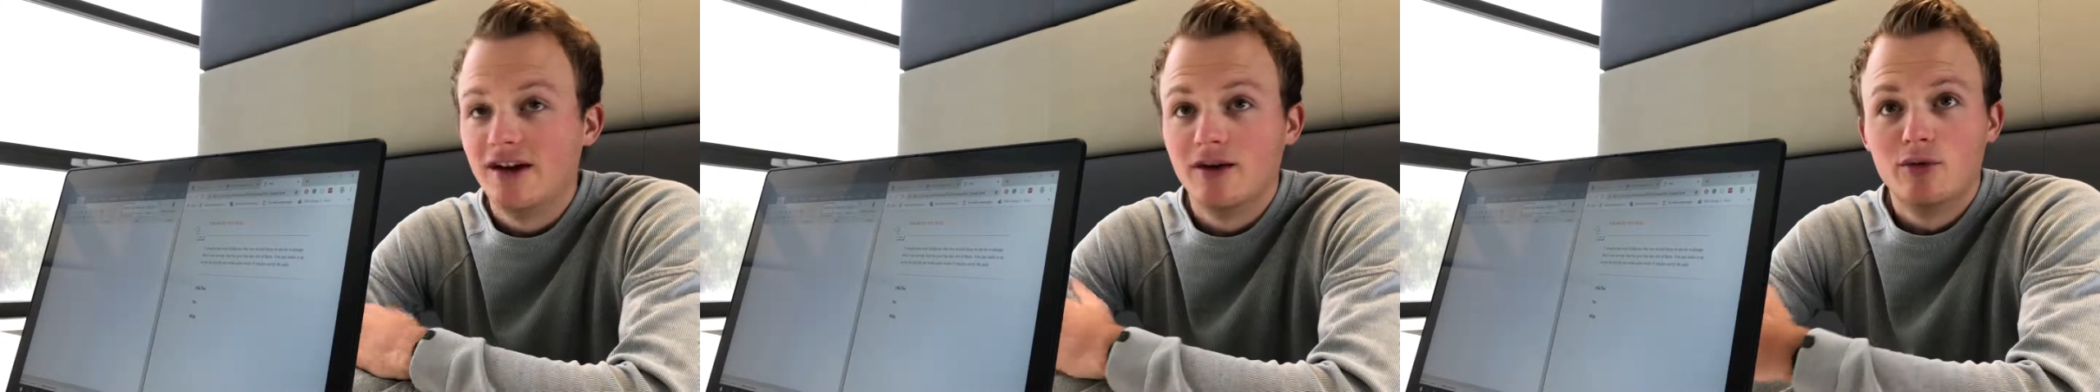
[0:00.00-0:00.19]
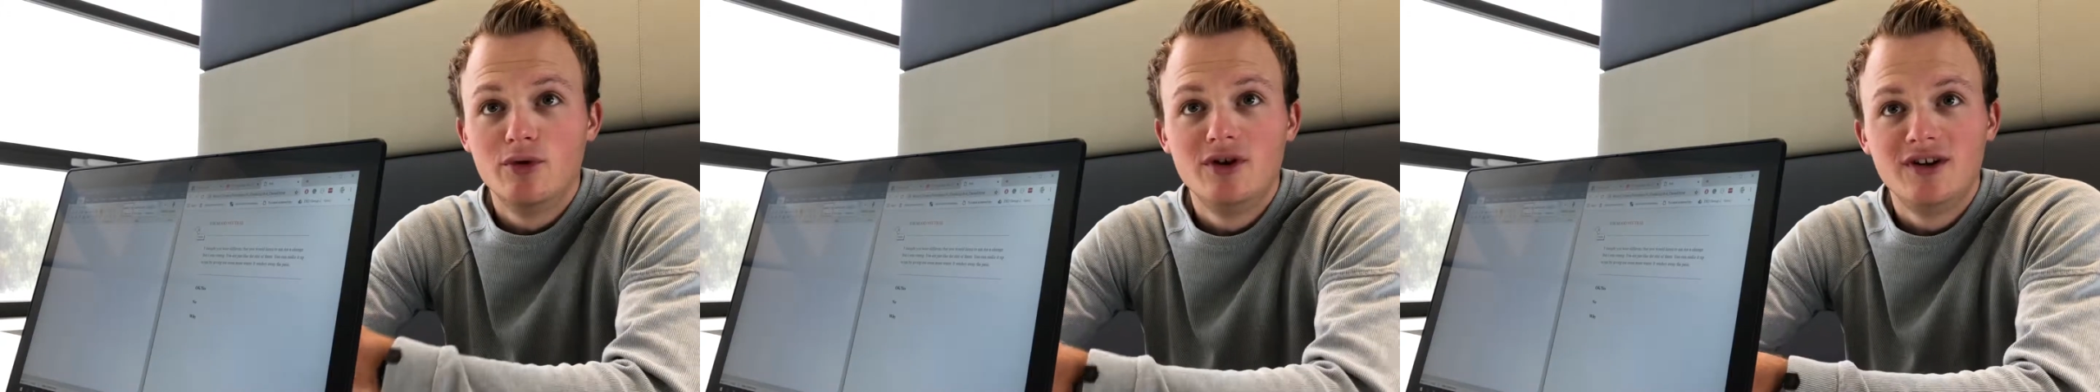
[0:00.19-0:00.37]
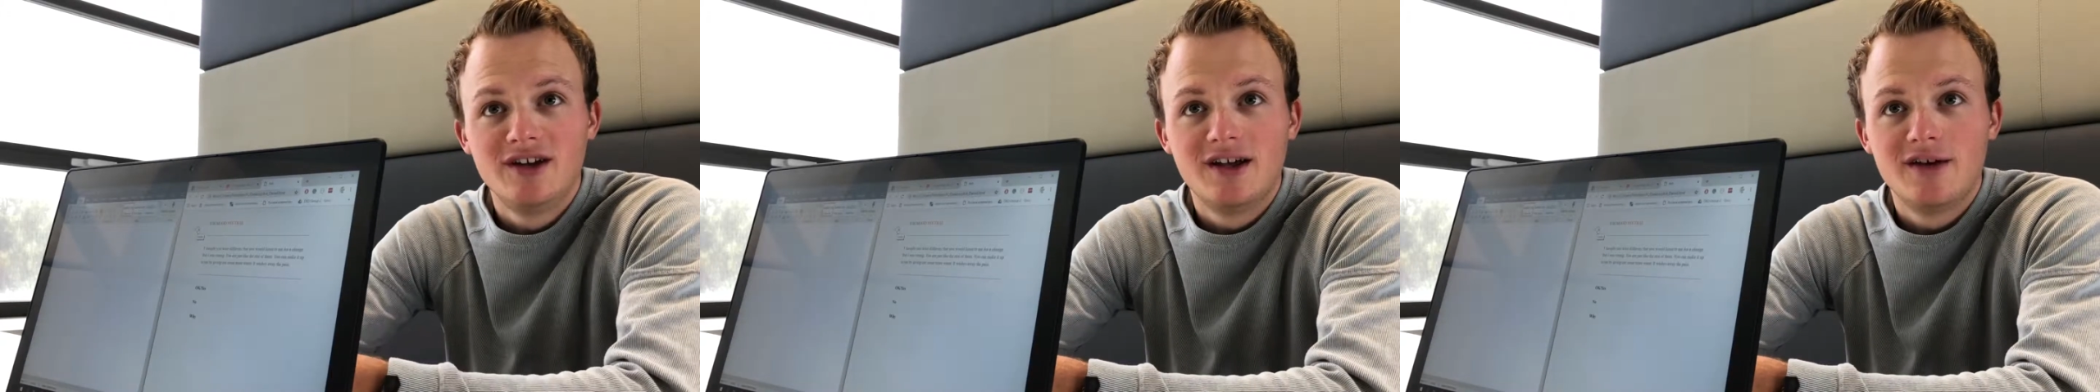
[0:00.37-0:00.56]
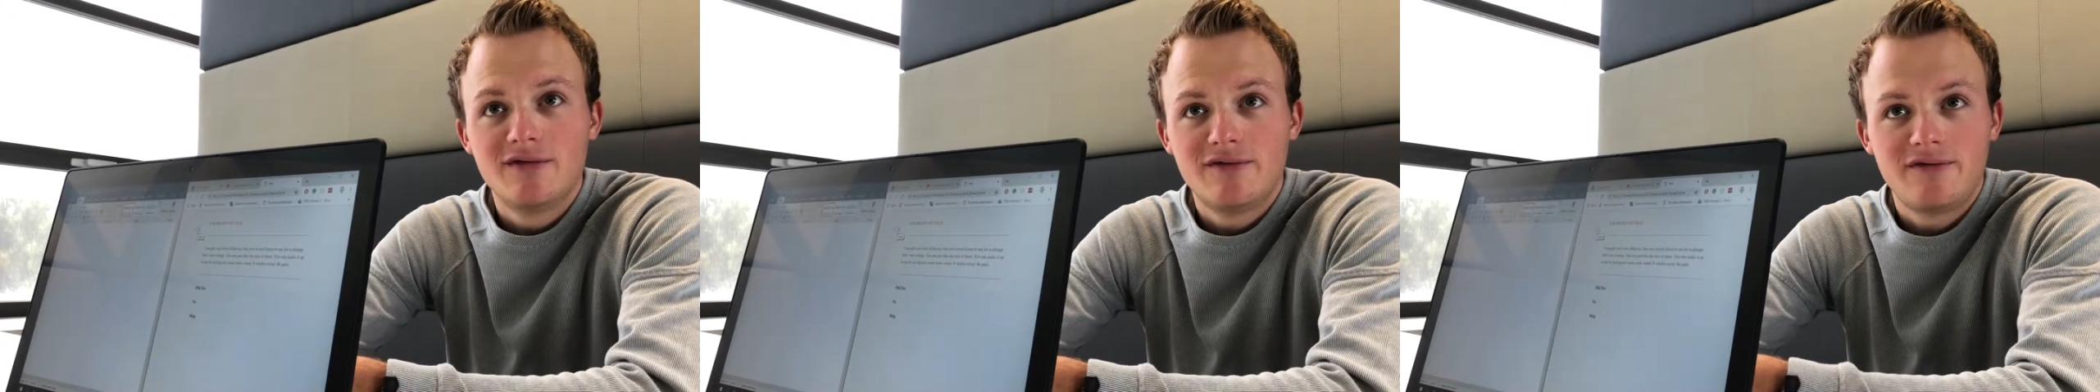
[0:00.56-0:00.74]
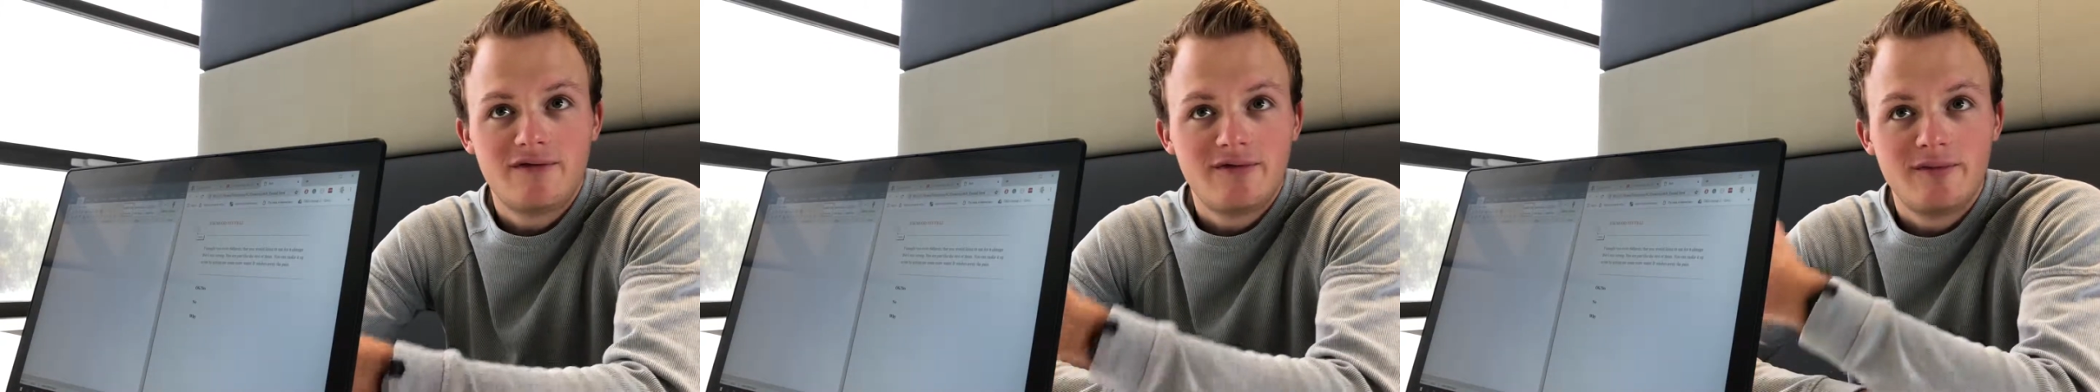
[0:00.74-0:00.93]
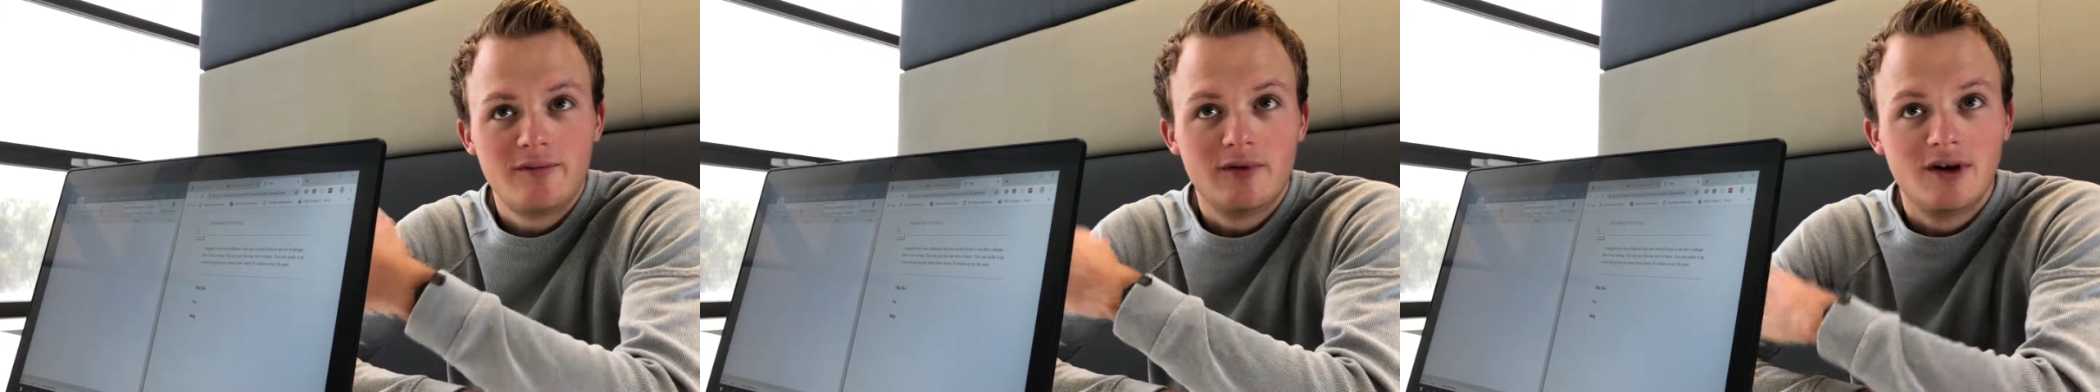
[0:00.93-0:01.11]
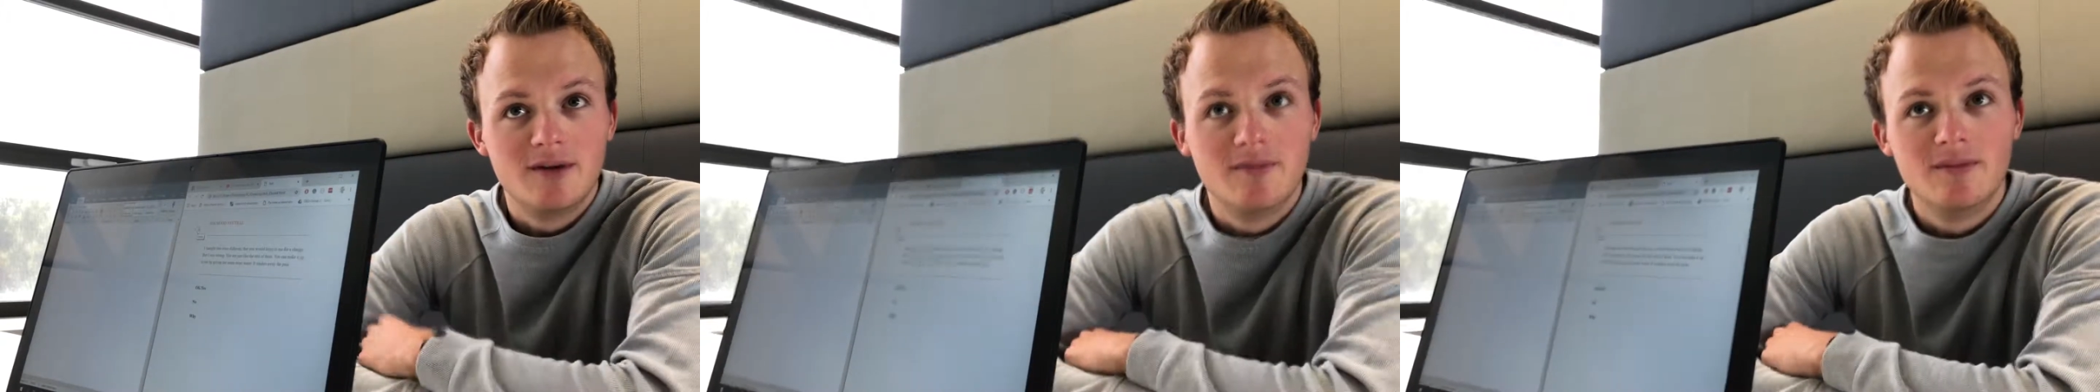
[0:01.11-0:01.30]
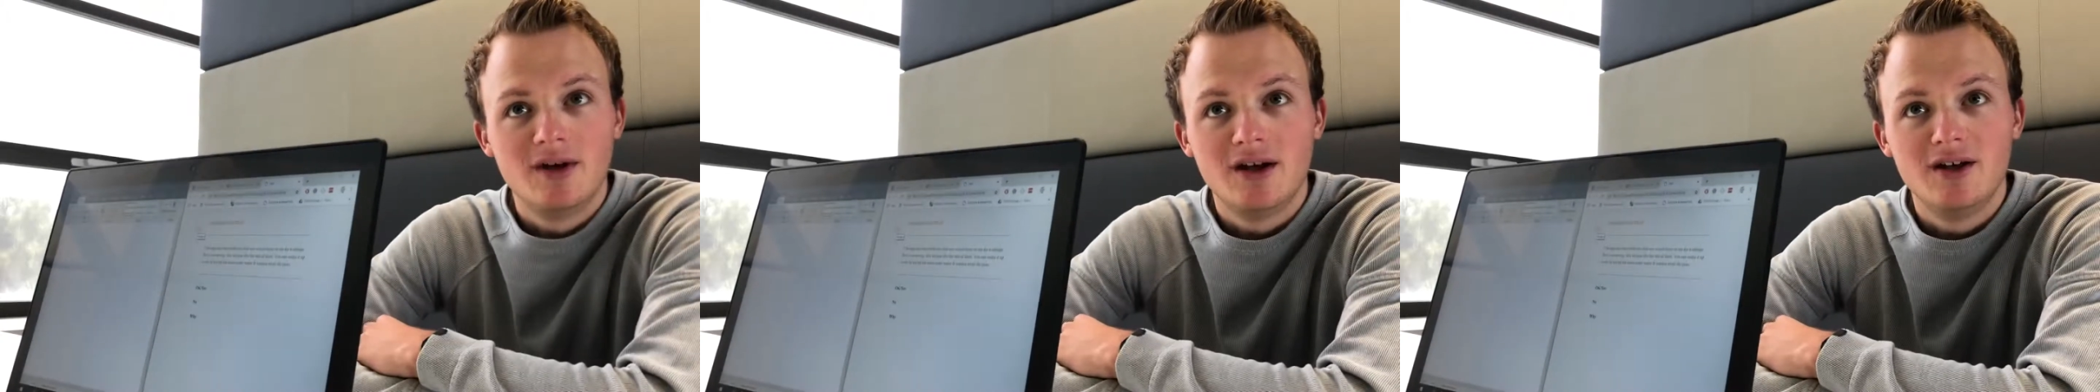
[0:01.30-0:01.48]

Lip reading: Then I wouldn't give him